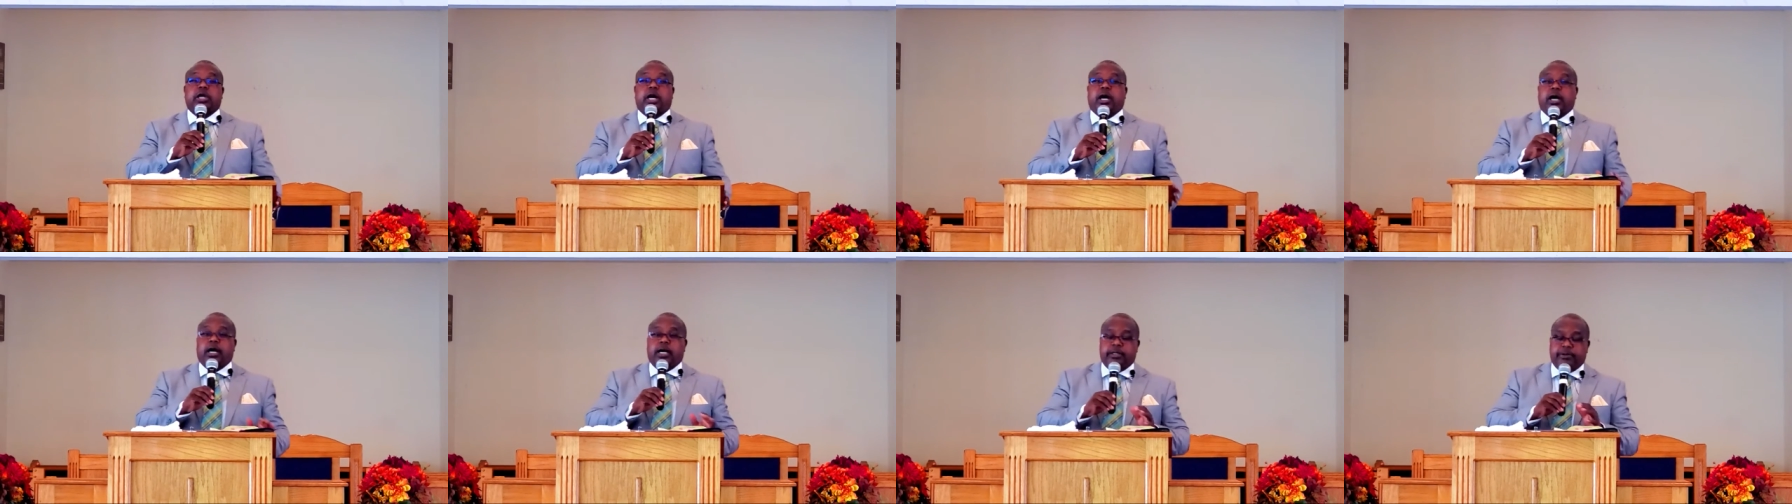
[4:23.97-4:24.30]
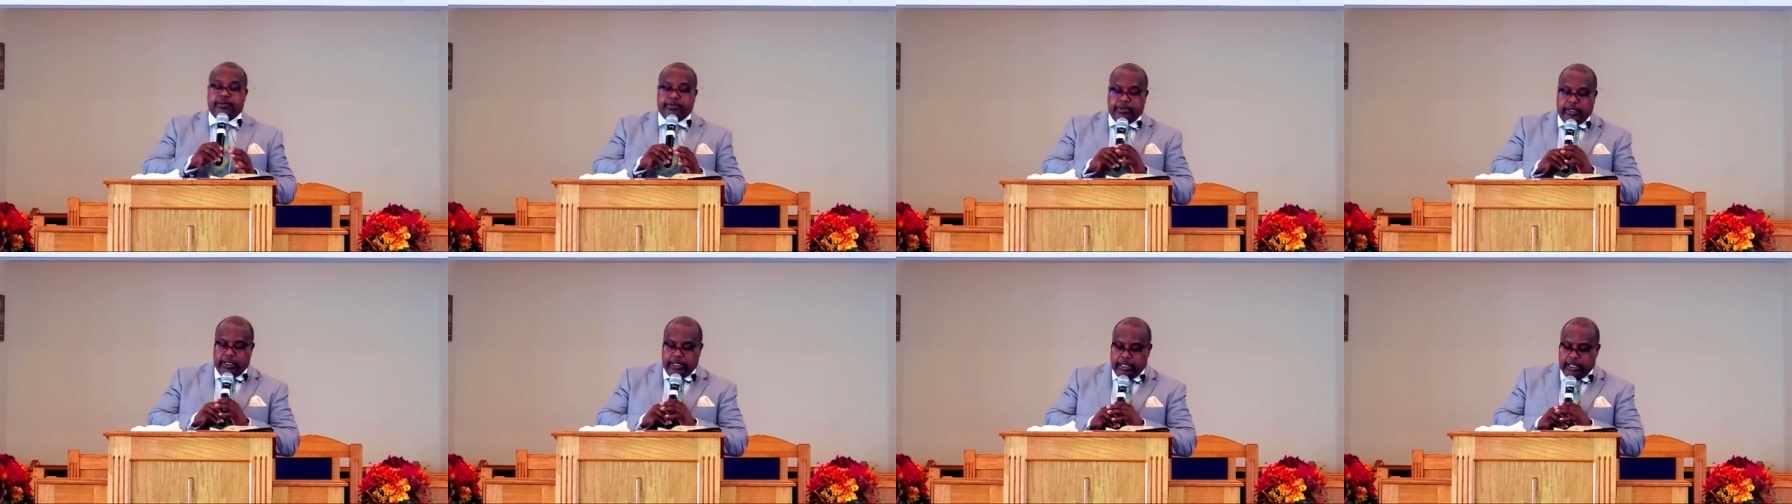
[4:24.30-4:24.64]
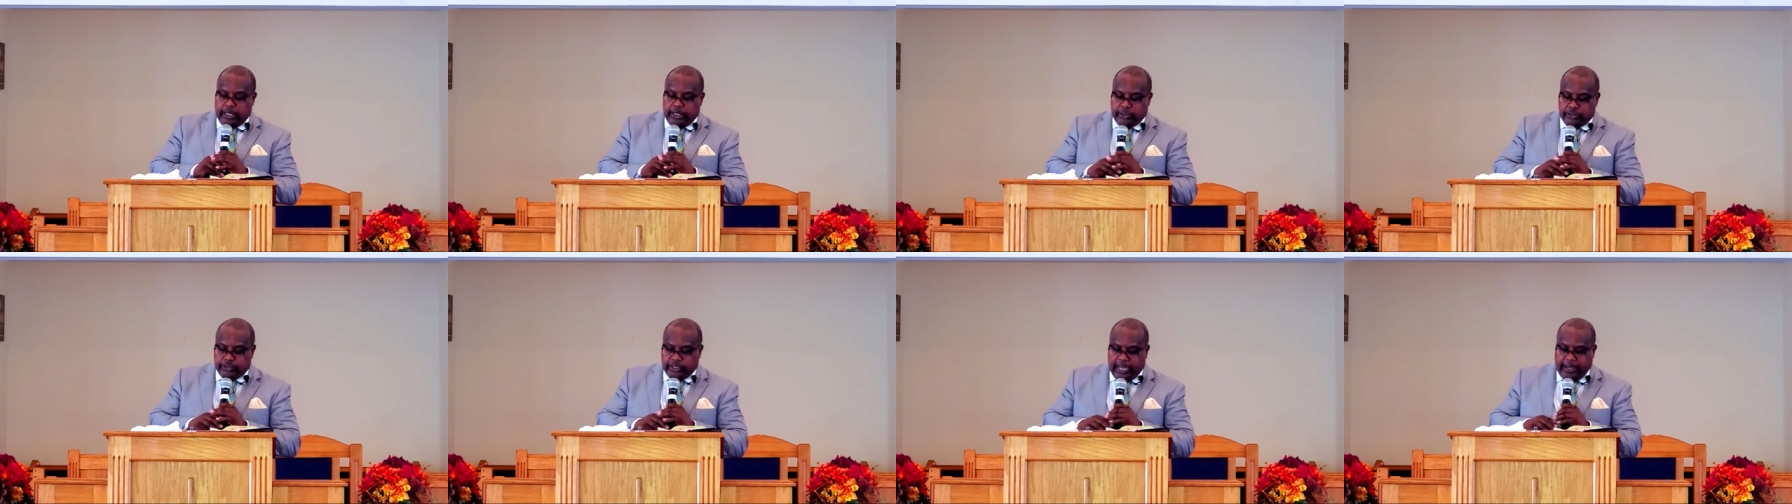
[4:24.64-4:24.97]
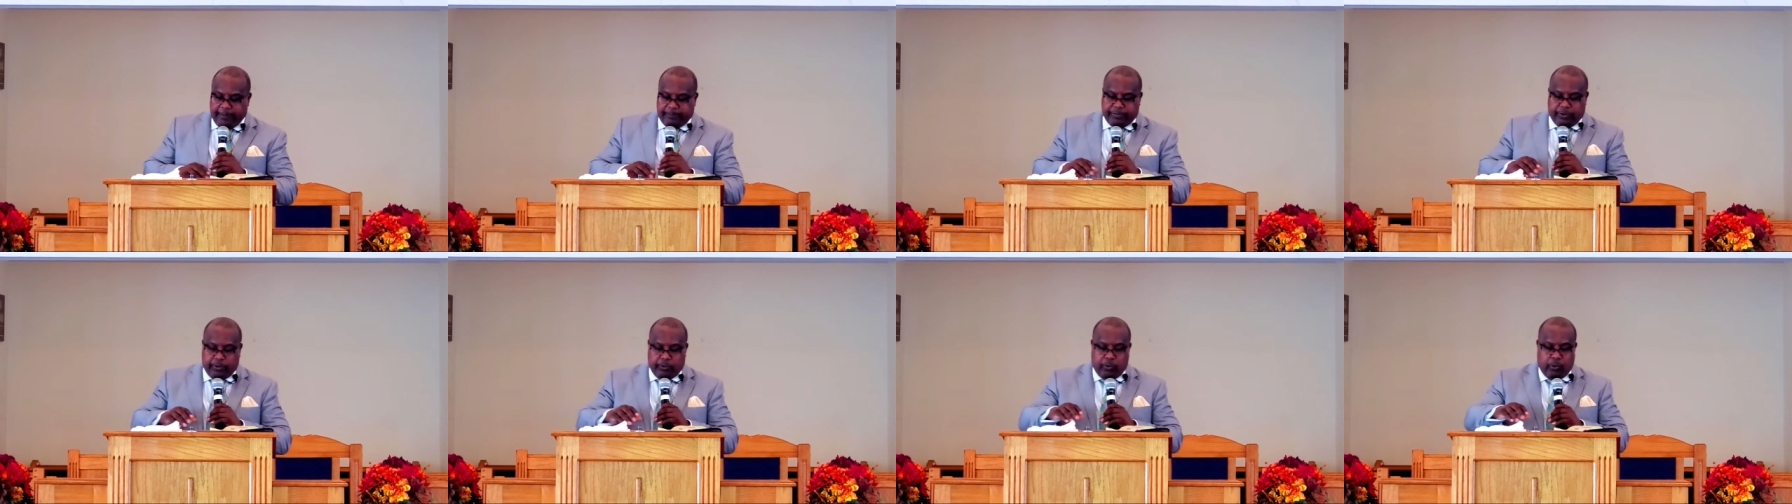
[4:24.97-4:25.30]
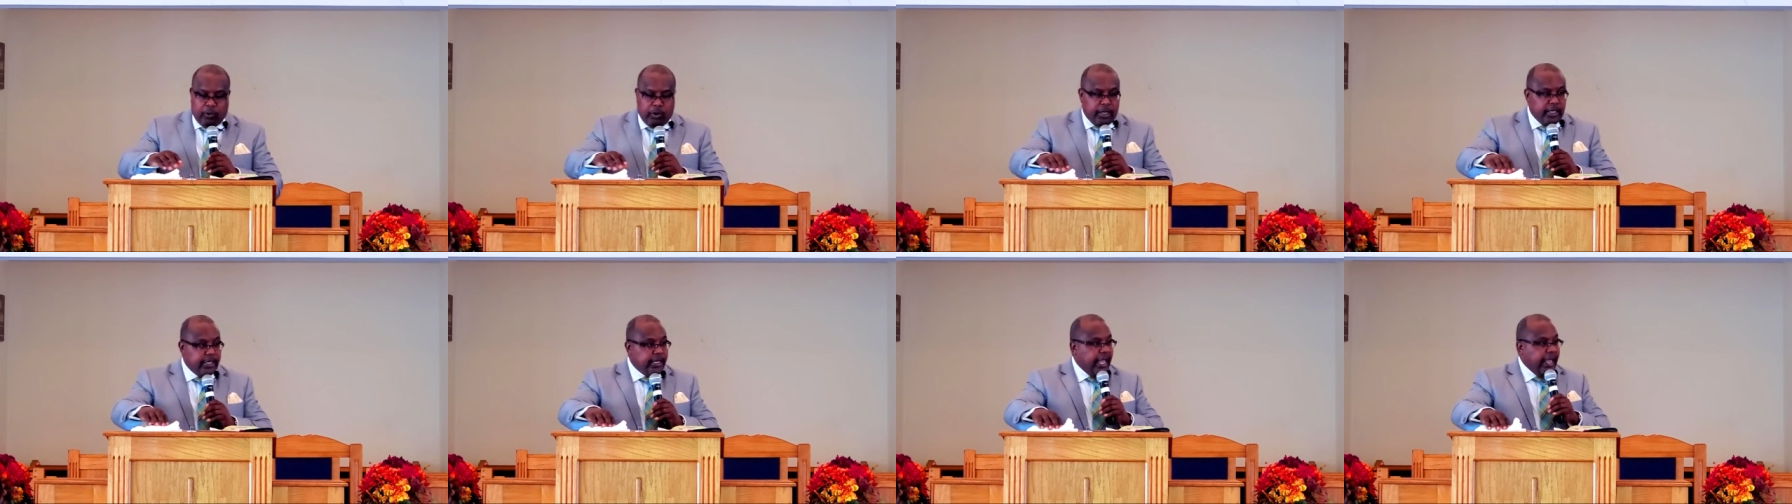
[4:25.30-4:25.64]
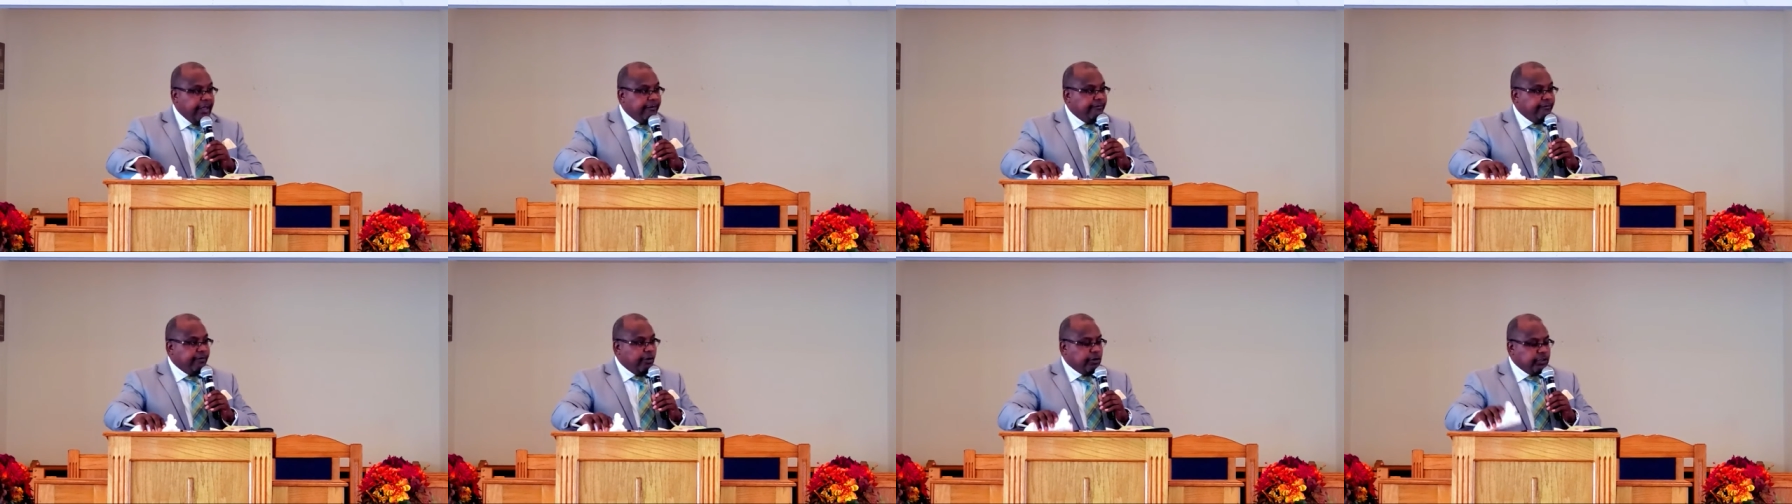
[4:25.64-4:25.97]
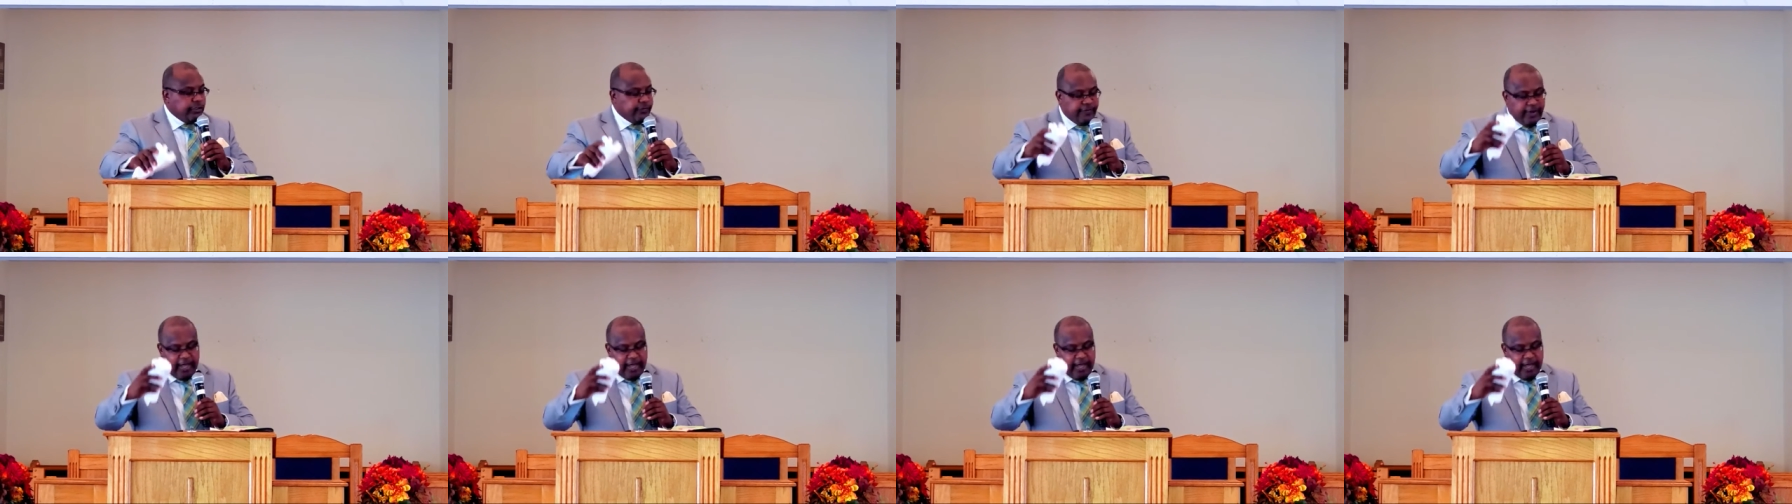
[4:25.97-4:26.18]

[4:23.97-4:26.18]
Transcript: John chapter 1 and verse